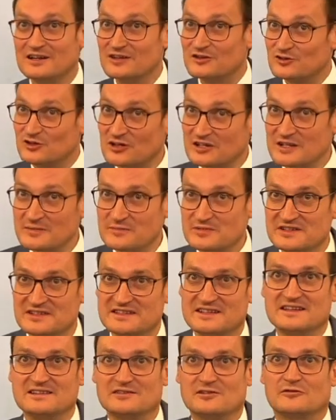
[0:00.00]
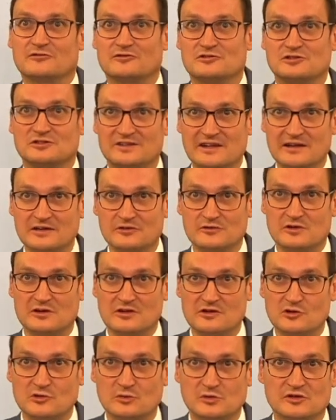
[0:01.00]
30% of curtailed
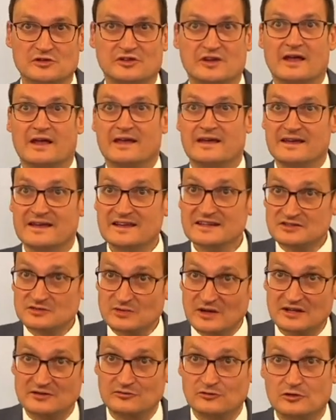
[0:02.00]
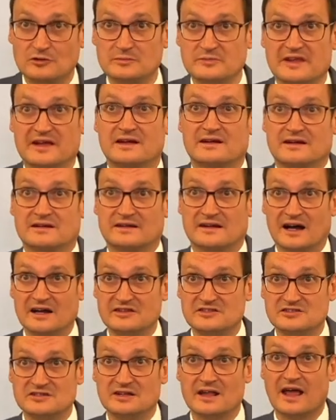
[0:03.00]
renewables is transformed there in
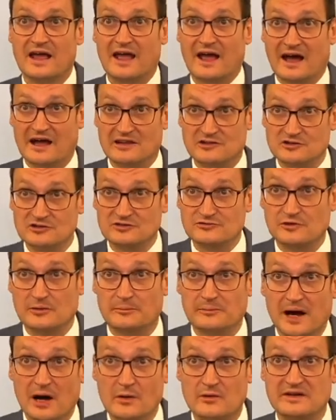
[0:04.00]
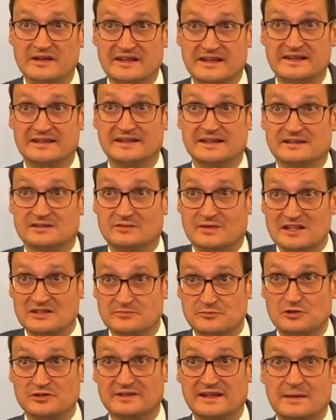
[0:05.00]
hydrogen and used for power, heat and
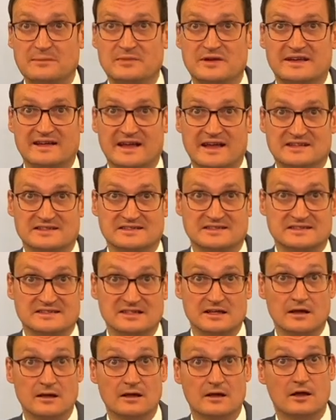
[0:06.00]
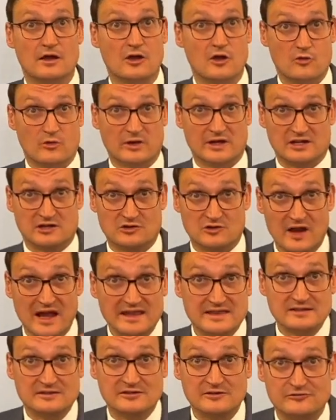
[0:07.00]
transport applications. We
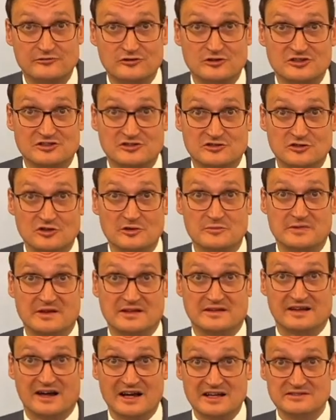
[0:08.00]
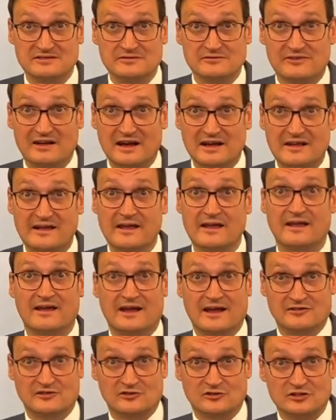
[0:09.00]
created the first European hydrogen valley
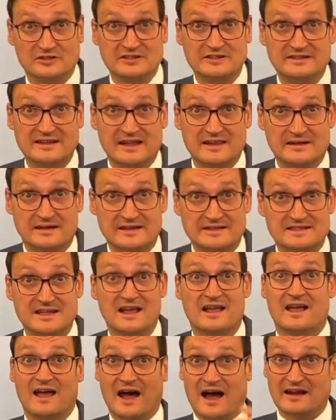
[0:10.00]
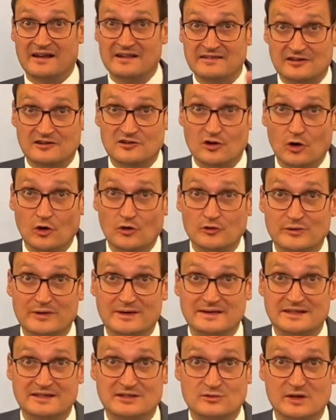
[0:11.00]
in the northern Netherlands, and in the call
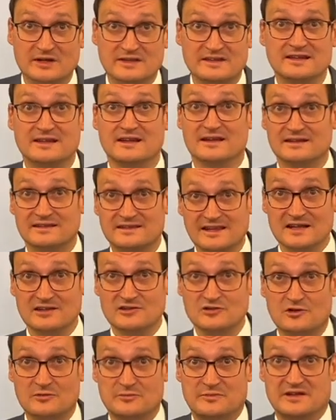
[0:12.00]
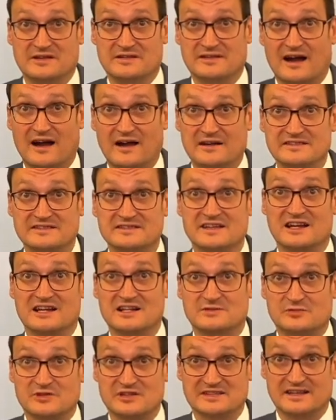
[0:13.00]
2020, 10 European islands
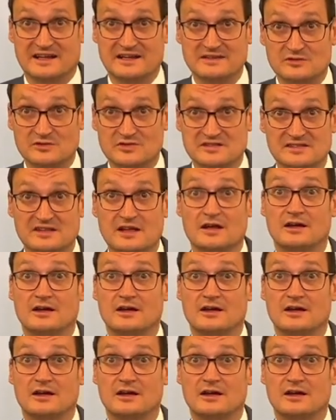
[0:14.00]
expressed interest